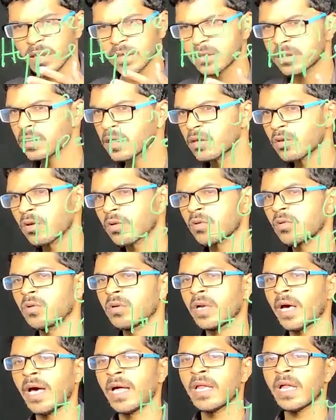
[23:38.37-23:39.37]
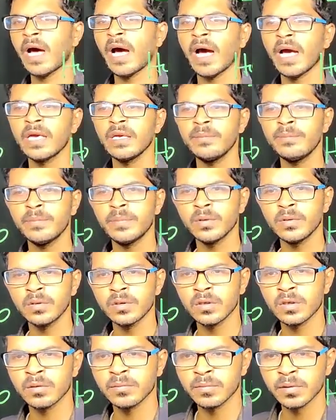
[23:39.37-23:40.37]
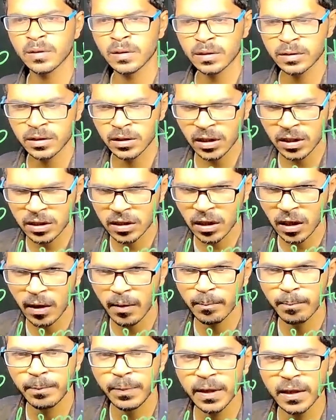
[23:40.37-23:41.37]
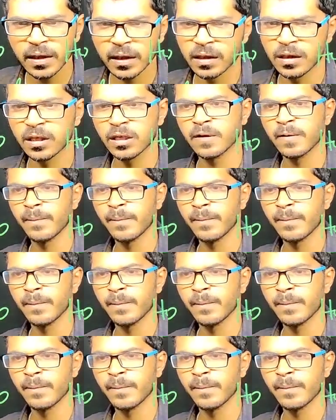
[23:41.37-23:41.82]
things are called as hypodermal, just beneath.